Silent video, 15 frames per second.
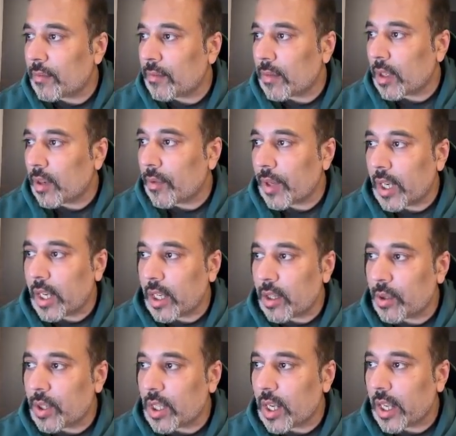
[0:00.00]
over here,
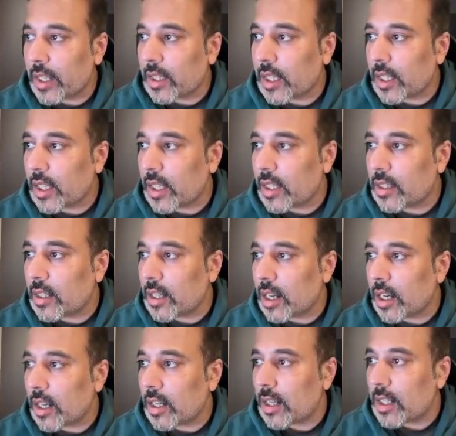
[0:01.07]
you see like the is
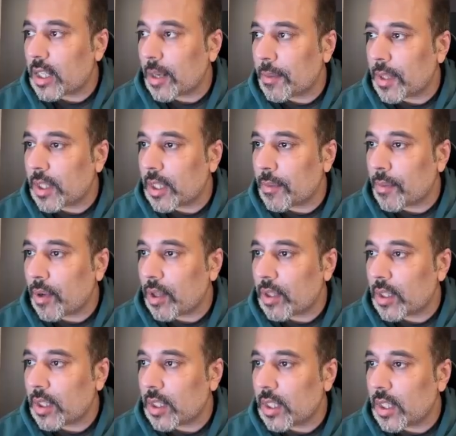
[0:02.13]
intercepting the
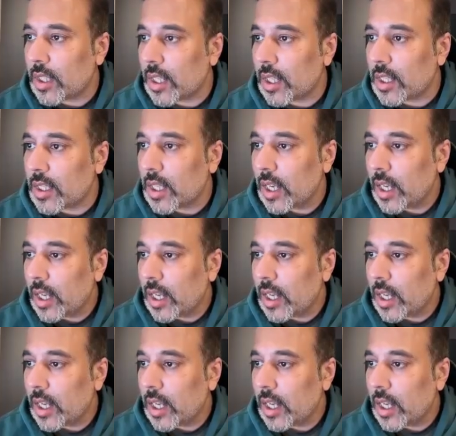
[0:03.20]
proxy details,